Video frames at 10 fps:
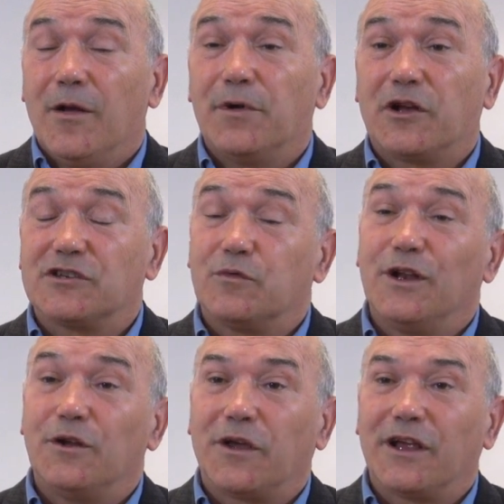because we're
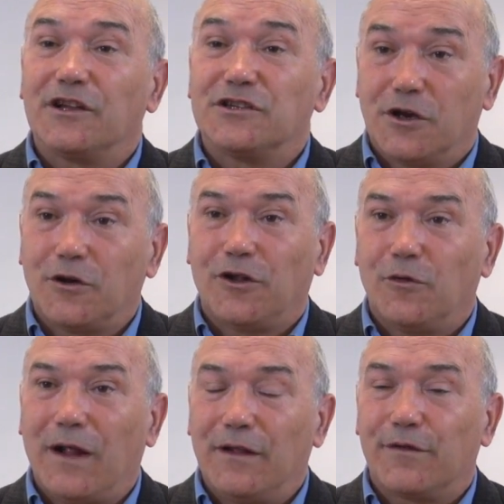looking at total
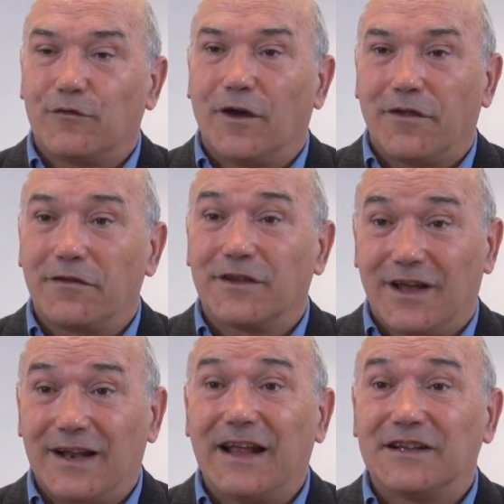wealth rather than
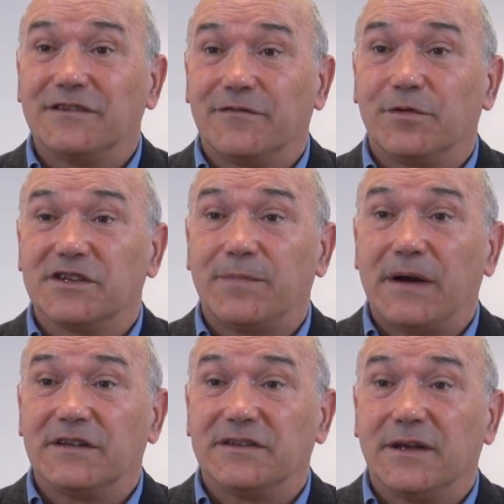collective
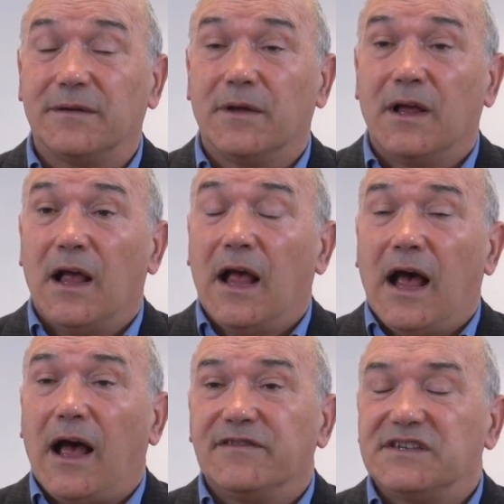prosperity.
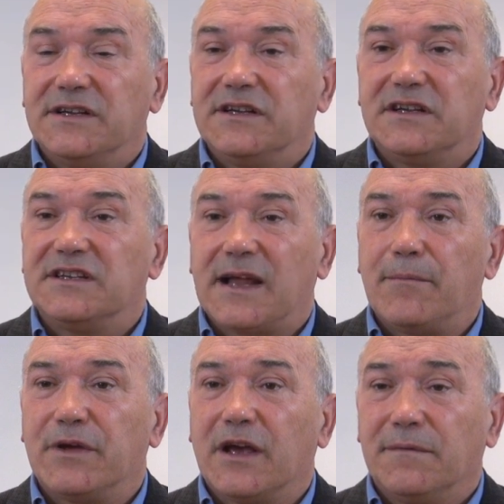I've seen it in
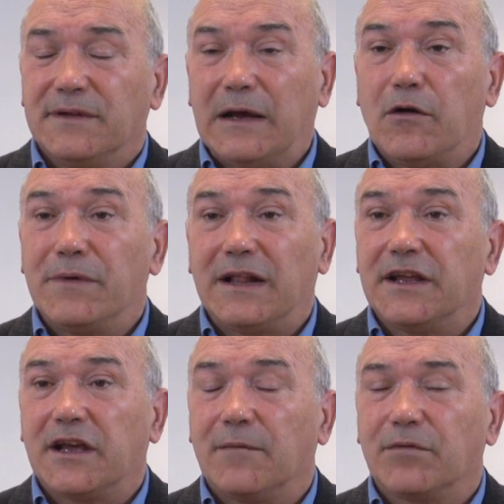Zambia, now a
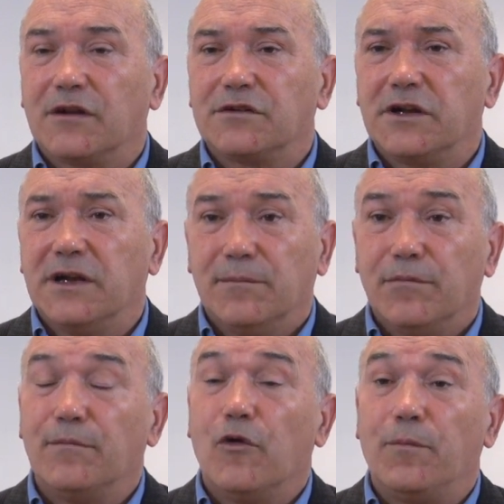middle-income country,
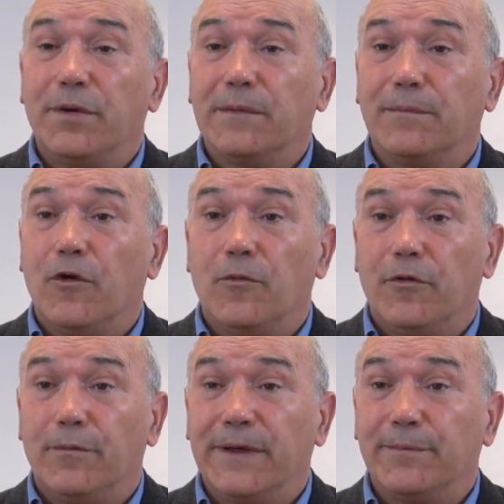but more
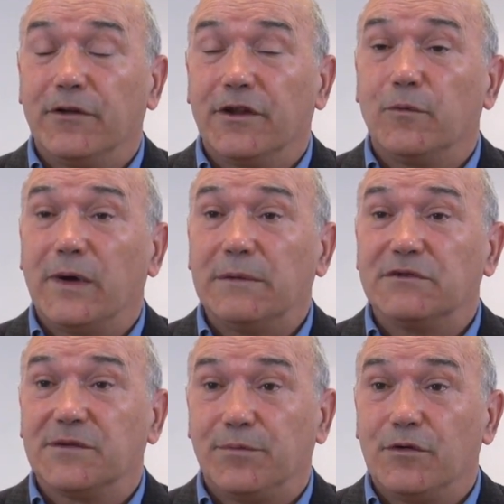poor people than when it
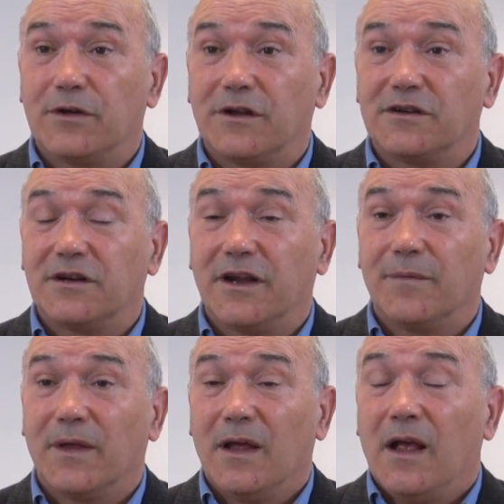was a poor country.
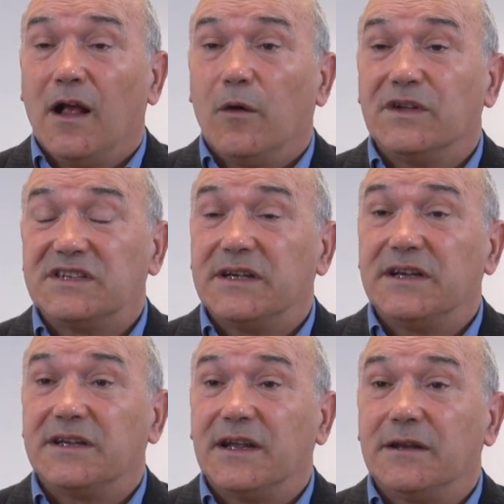We see
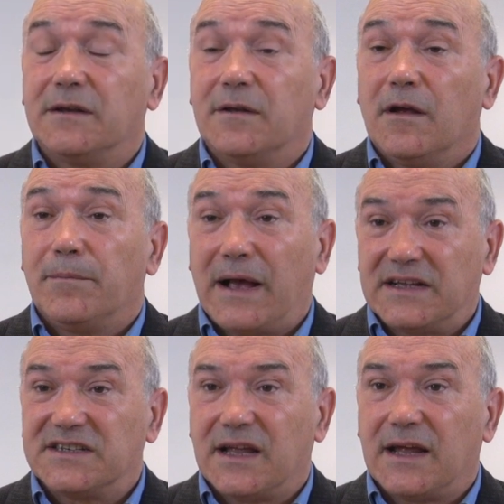it in
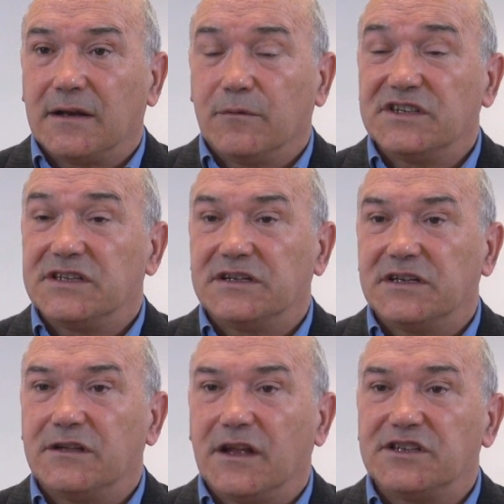Pakistan, we see it
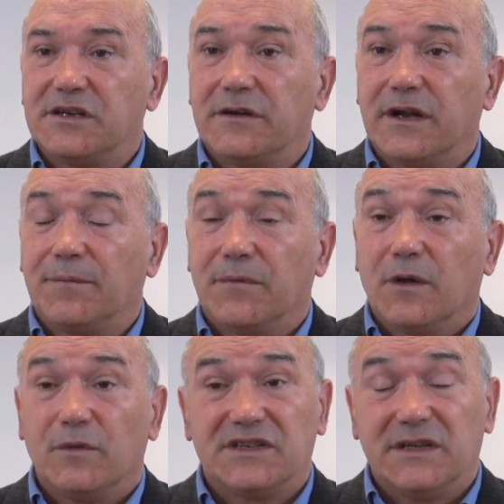in Nigeria,
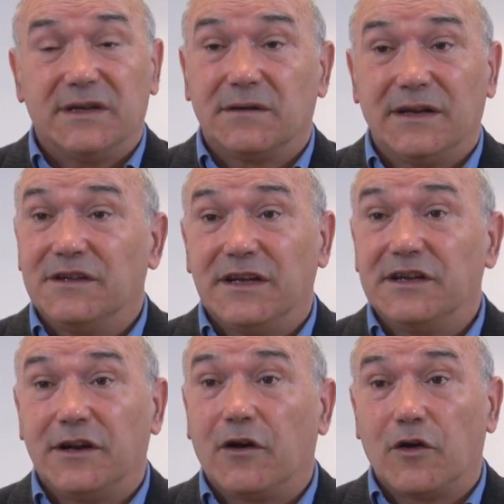we see it
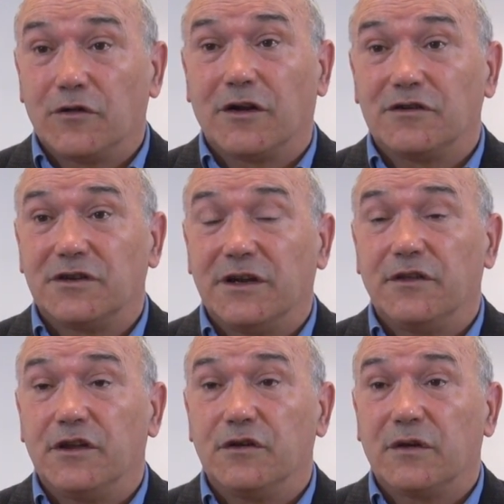indeed in our own country, in
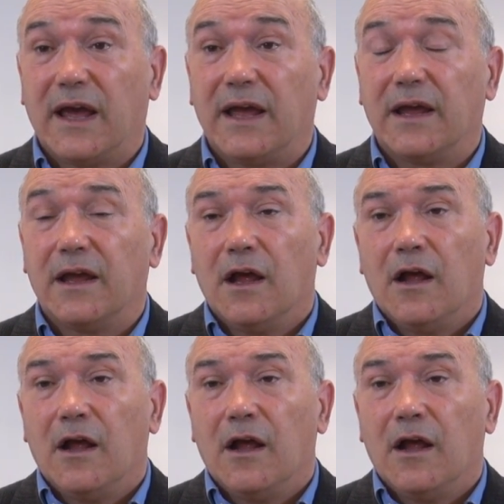the UK.